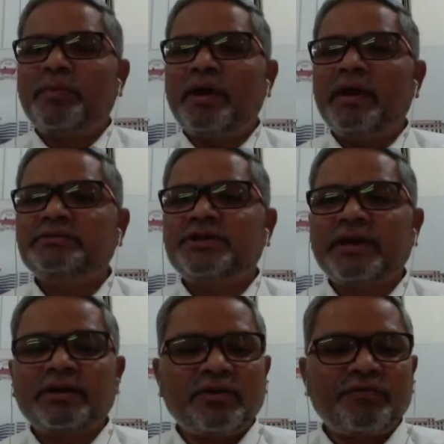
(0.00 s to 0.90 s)
may
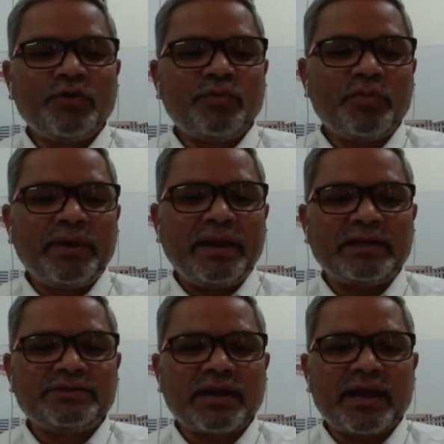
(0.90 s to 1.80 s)
take in a few more
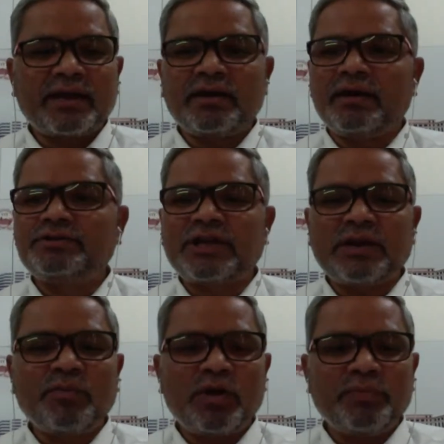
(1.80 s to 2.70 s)
minutes, like
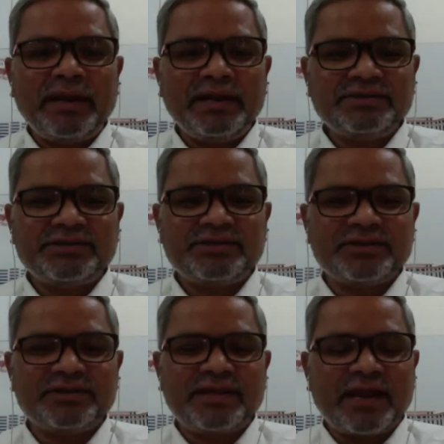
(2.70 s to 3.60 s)
10 more minutes,
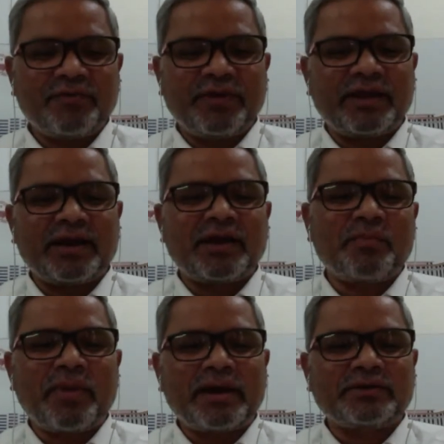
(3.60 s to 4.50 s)
then we can
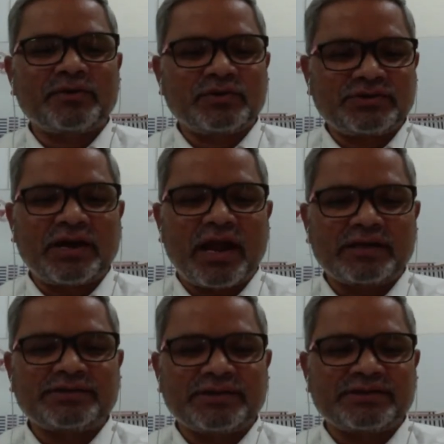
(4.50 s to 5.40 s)
come back to question and
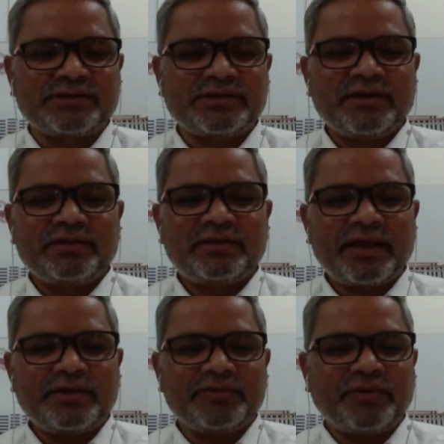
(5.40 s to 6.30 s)
answers.
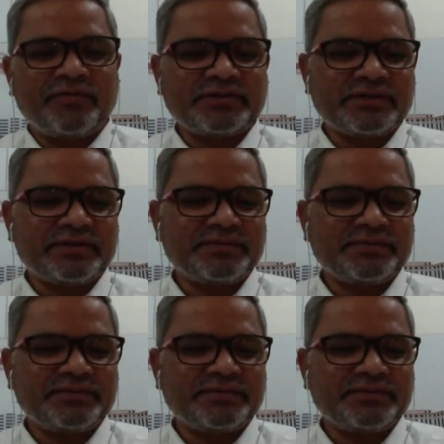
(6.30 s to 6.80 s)
Thank you, Professor.